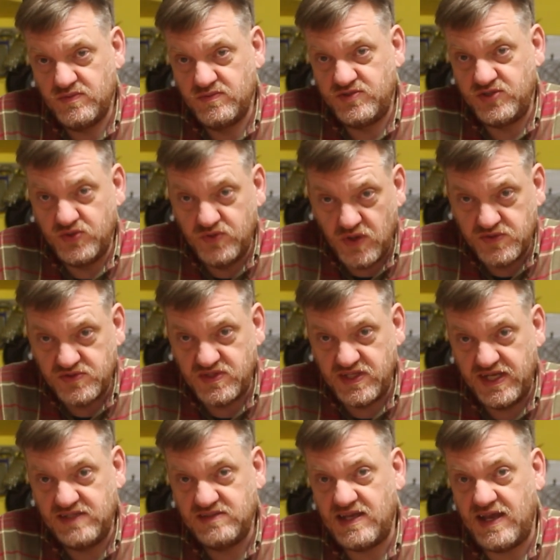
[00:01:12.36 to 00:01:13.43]
do those
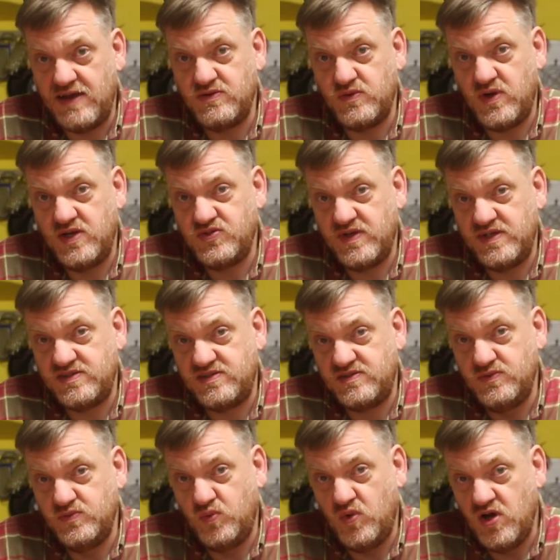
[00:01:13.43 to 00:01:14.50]
things? How do I dress
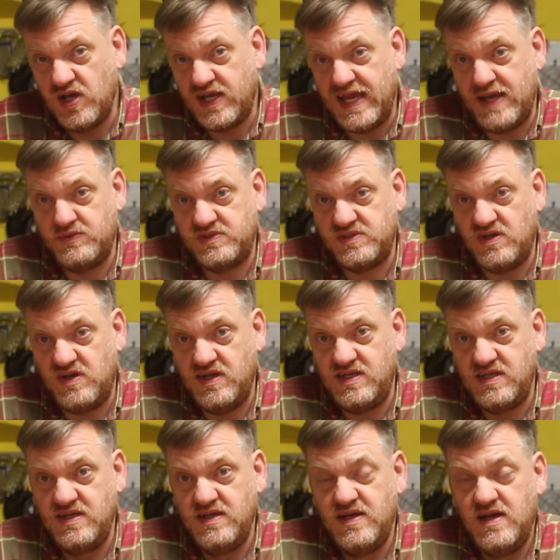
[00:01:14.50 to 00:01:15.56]
to work outside?
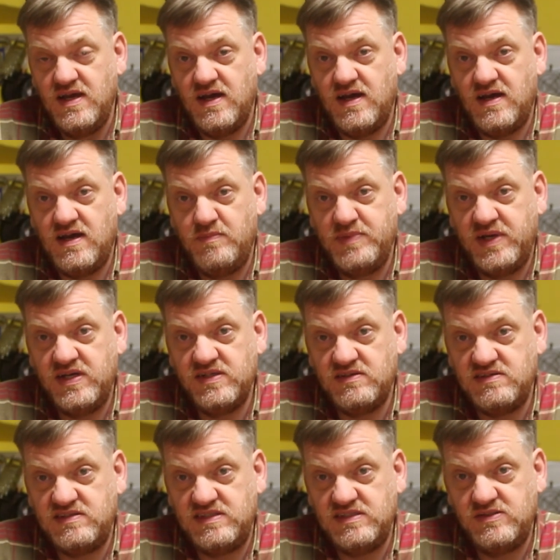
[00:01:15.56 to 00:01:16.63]
Because I
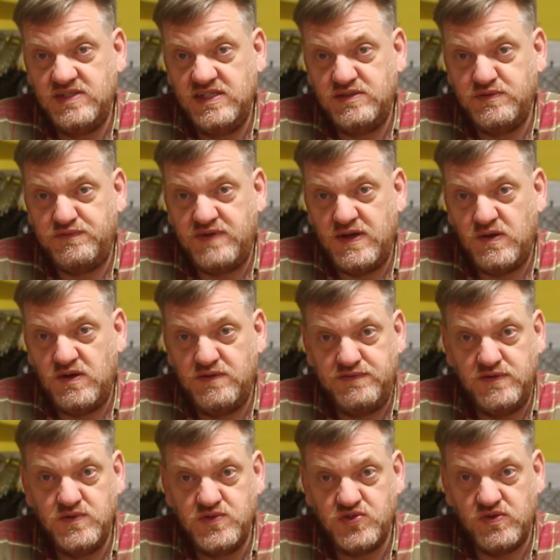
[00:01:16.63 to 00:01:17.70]
still need to fell a
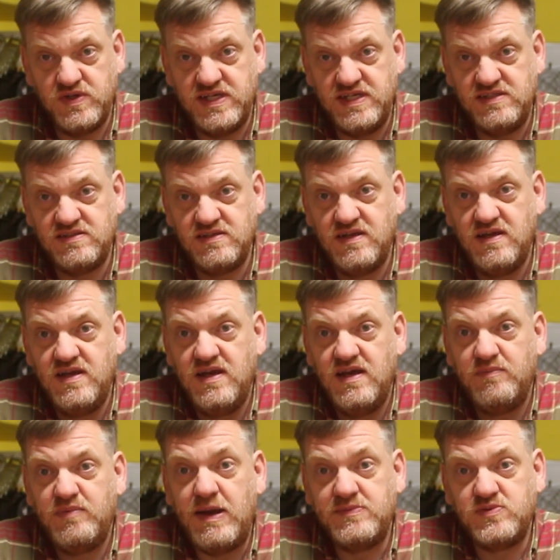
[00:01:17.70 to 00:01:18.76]
few trees,
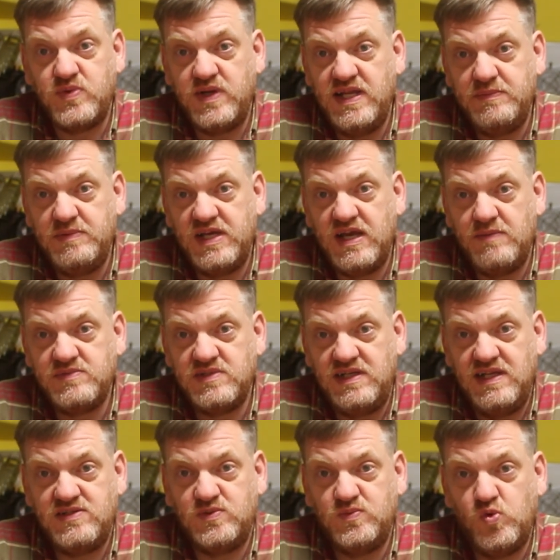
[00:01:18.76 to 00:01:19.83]
perhaps when it becomes a
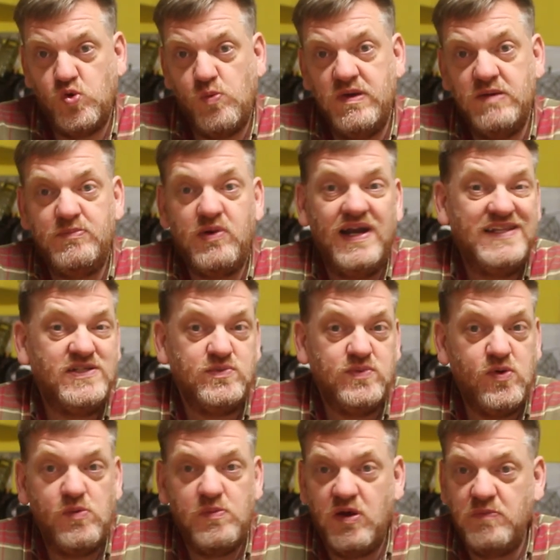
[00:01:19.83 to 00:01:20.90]
little warmer. And by little
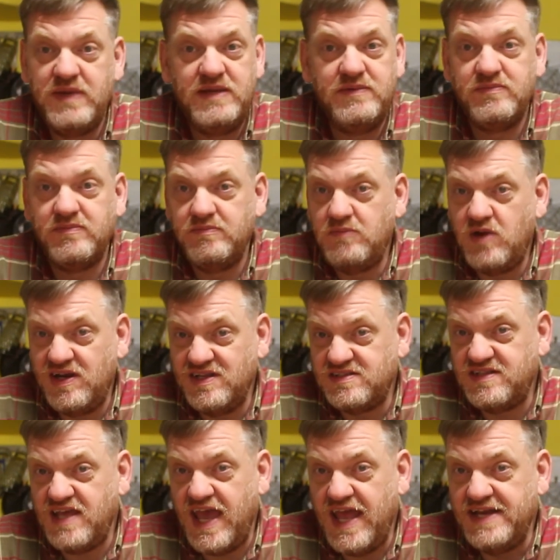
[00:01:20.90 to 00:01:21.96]
warmer, I mean minus
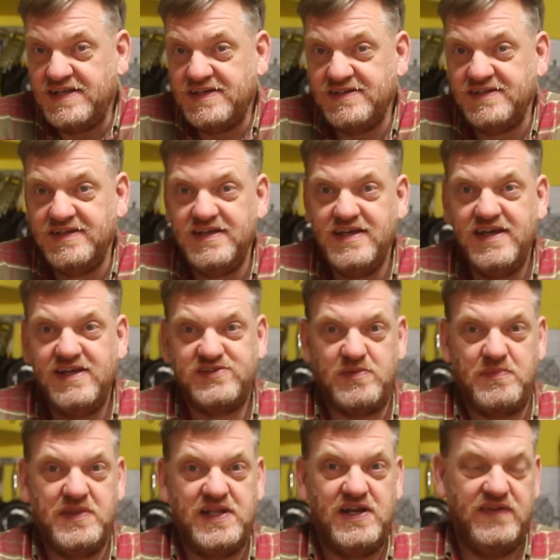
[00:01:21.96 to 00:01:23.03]
10,
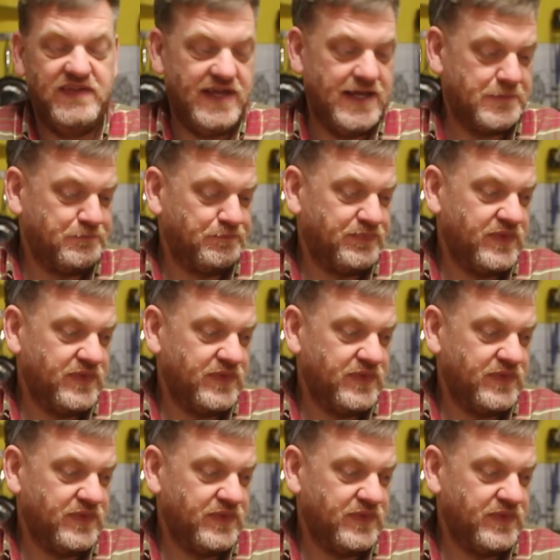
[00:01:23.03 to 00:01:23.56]
something like that.